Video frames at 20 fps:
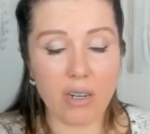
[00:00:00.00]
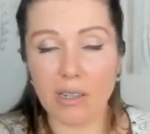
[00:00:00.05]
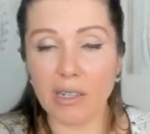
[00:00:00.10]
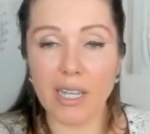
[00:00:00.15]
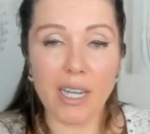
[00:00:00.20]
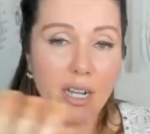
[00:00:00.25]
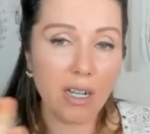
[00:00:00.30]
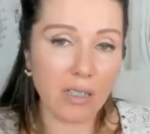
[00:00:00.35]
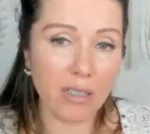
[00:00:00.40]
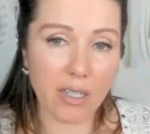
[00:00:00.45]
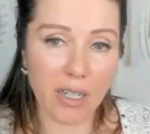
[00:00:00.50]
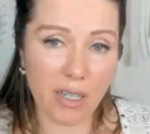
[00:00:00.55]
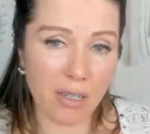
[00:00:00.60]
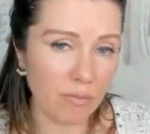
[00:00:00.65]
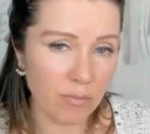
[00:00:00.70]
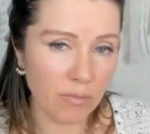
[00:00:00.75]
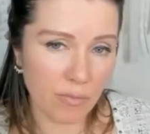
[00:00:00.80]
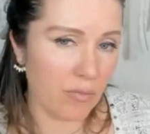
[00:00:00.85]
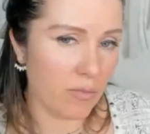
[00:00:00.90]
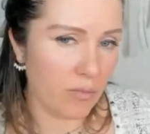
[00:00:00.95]

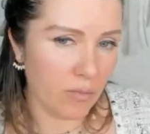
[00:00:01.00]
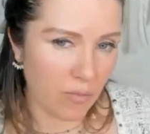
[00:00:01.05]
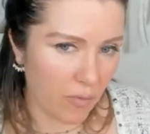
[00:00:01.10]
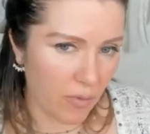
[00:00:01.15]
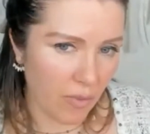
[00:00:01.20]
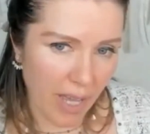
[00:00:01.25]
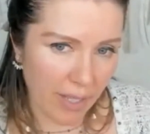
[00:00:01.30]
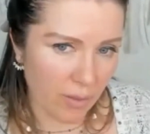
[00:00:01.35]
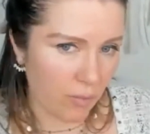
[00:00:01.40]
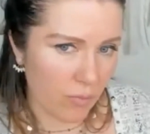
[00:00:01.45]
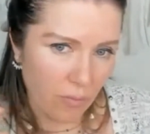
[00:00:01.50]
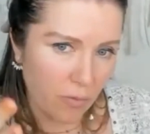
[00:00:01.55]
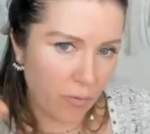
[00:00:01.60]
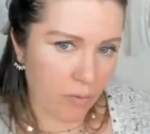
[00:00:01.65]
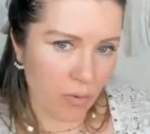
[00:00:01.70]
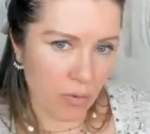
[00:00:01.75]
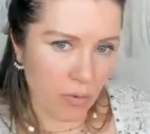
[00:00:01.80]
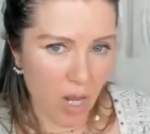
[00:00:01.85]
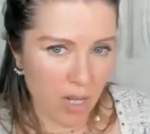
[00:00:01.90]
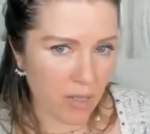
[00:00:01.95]
Legally,
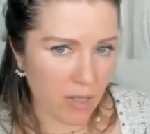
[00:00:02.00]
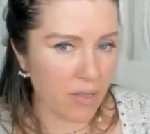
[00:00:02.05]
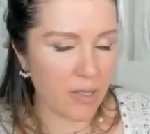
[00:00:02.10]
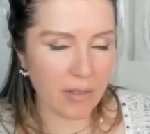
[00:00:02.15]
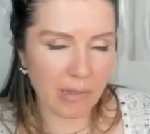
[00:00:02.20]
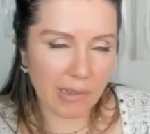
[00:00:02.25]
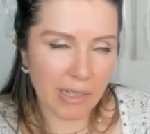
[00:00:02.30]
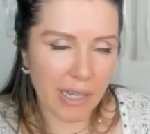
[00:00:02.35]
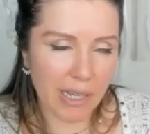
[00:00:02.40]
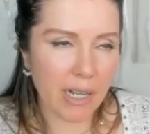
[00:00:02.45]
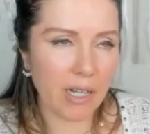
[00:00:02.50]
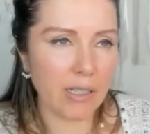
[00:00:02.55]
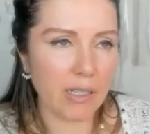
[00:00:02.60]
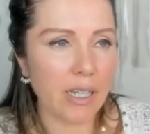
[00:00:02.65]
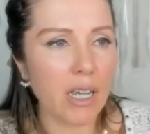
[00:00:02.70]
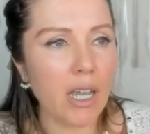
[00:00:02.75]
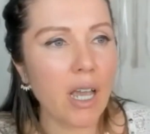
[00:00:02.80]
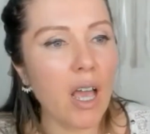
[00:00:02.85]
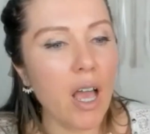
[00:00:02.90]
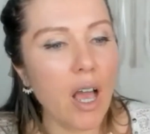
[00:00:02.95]
for once,
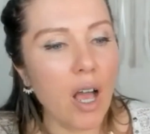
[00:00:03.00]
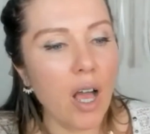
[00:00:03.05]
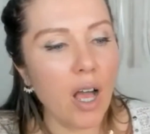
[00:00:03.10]
legally.